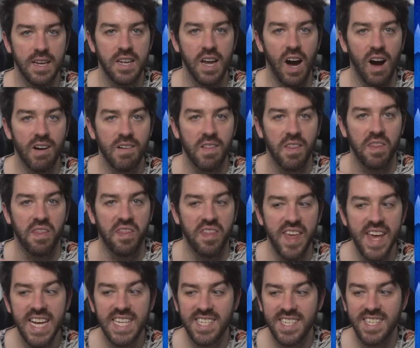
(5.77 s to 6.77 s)
Y'all,
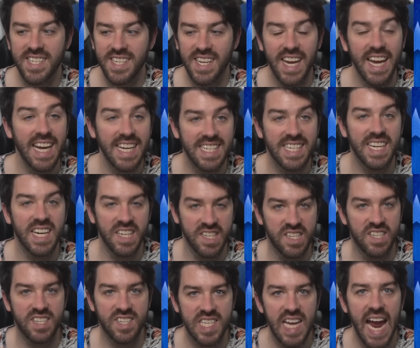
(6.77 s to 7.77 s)
this is
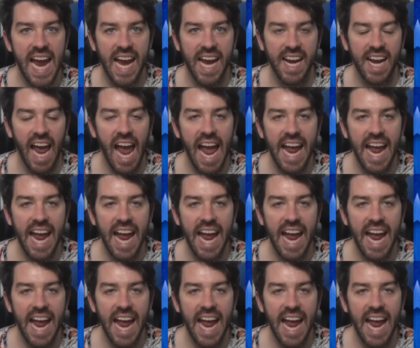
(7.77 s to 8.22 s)
insane